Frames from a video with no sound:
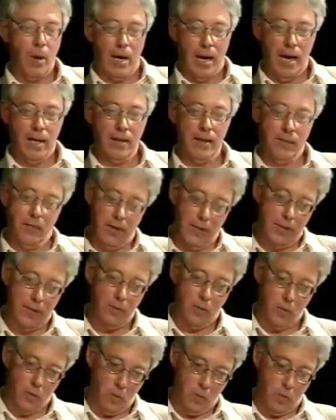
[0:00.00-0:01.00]
Well, I think,
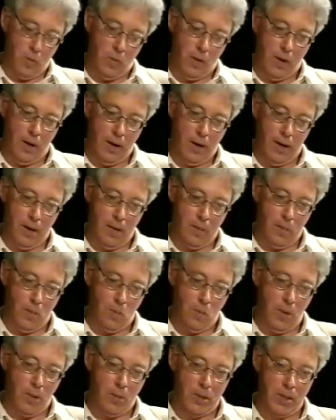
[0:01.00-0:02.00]
first of all,
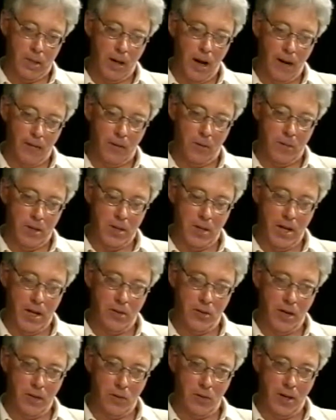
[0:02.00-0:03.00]
one would start from
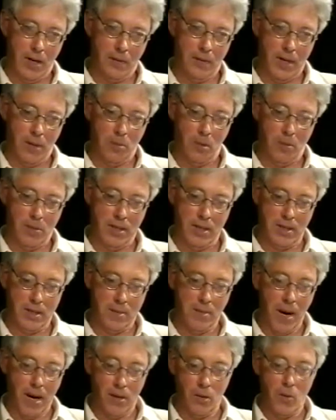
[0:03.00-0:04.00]
a general kind of set of
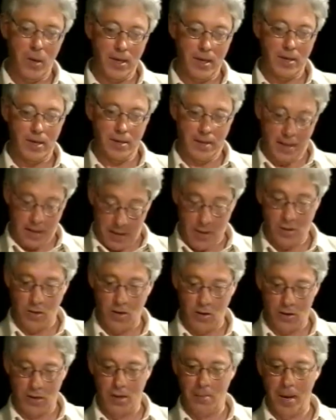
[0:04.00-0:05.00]
propositions about the way the
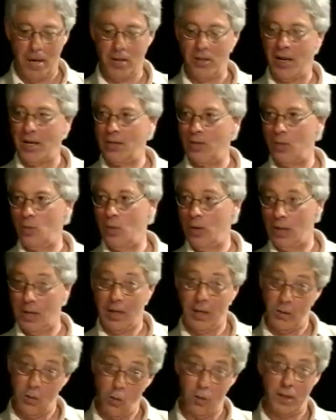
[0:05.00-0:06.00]
sociological imagination
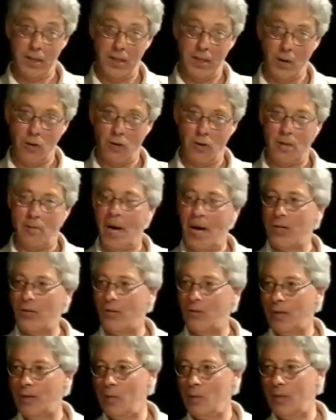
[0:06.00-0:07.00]
works, or the social
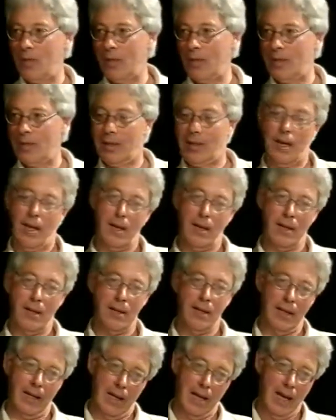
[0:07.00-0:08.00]
imaginary works. And
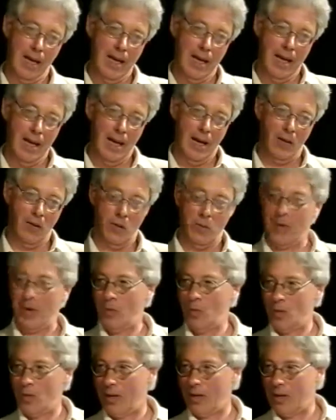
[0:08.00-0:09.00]
I think a lot of
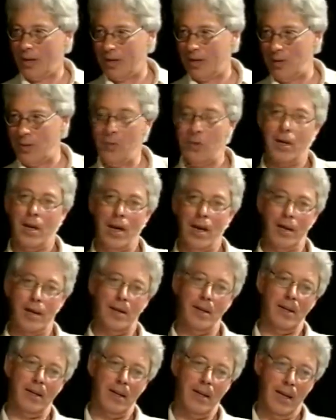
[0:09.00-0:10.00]
people would argue
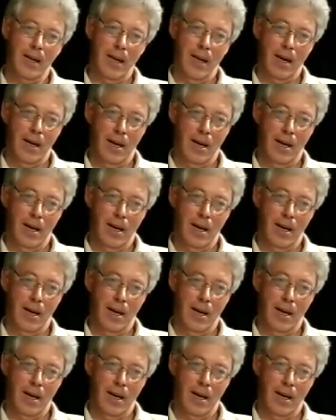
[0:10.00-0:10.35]
that